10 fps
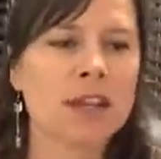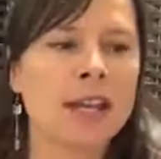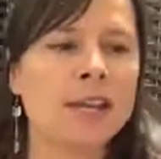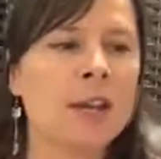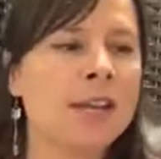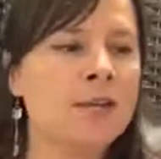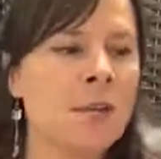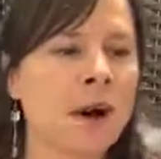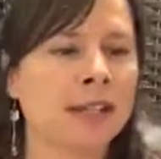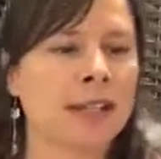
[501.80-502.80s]

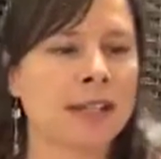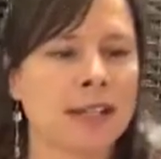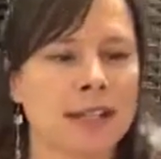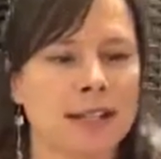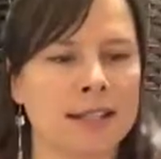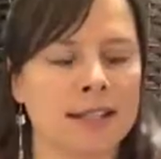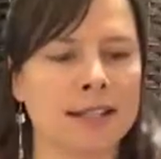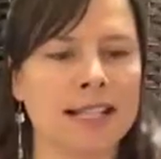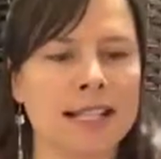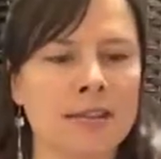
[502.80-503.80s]
Enheduanna is
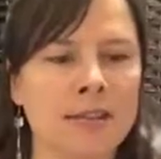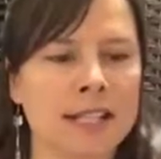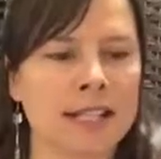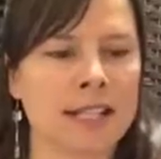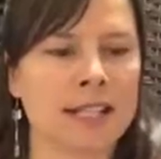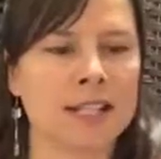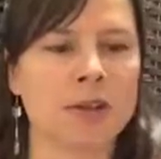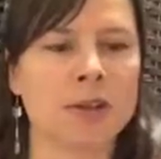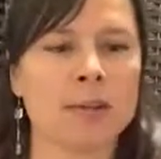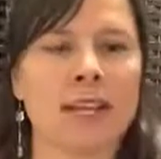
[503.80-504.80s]
significant to
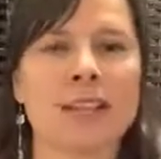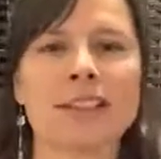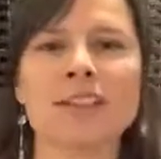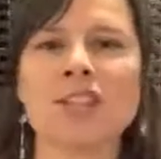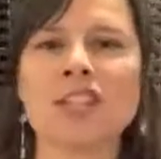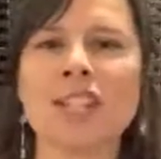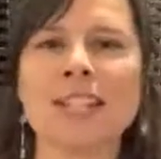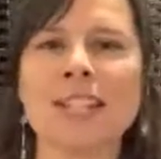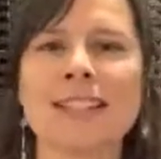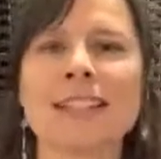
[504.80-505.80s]
history because
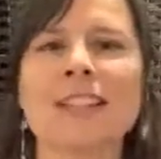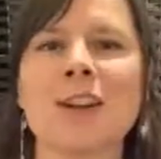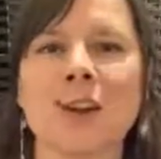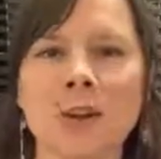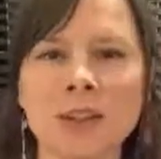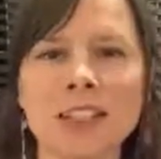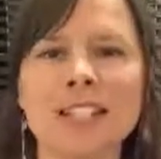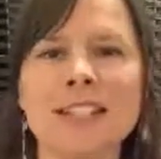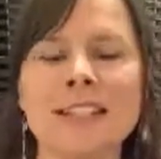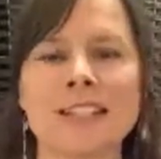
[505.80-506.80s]
she is the
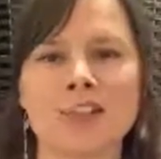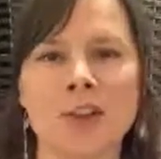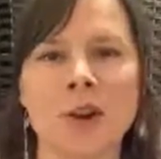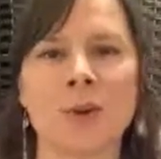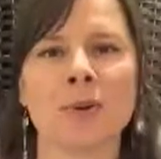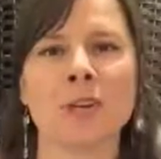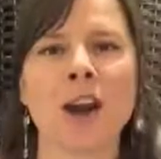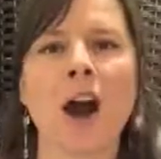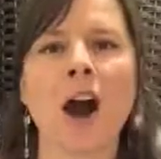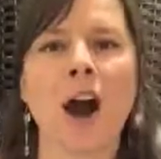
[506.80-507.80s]
earliest
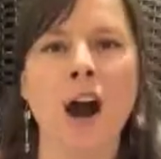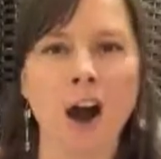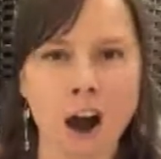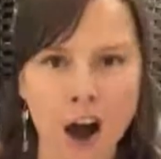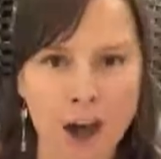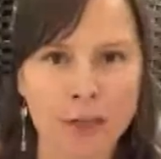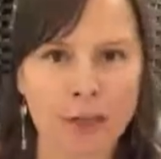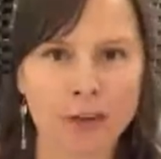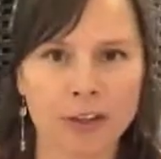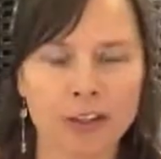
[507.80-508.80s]
known
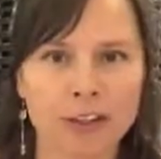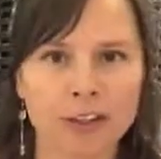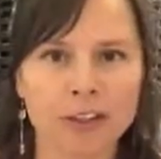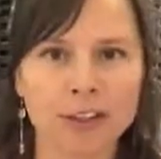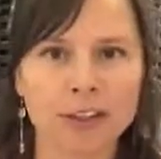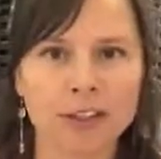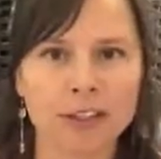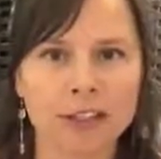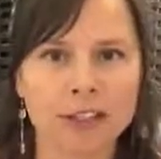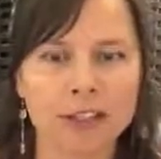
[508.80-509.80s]
author
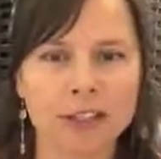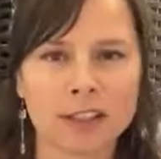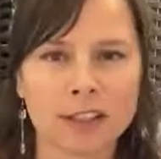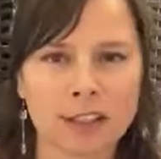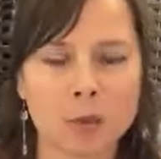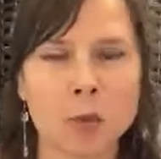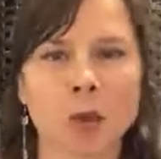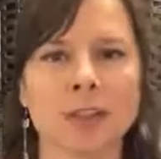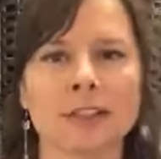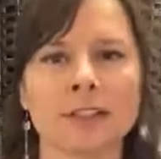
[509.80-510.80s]
in the
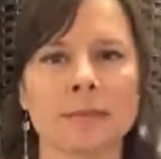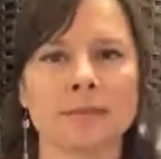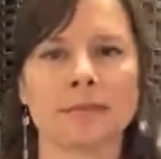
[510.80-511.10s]
world.